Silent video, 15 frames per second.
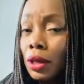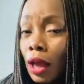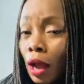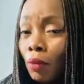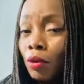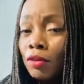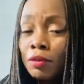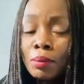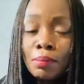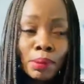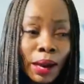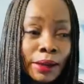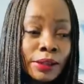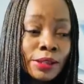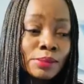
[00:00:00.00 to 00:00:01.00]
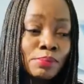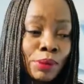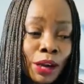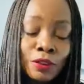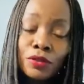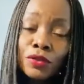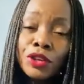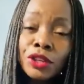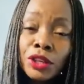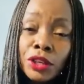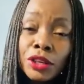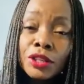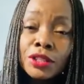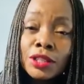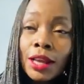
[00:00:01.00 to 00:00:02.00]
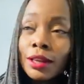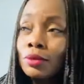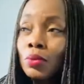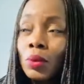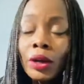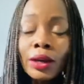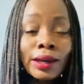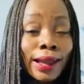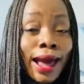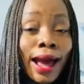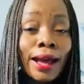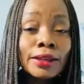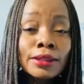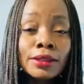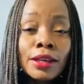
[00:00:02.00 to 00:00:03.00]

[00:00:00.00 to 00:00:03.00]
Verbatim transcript: yeah, we've buying this brand for years and we're glad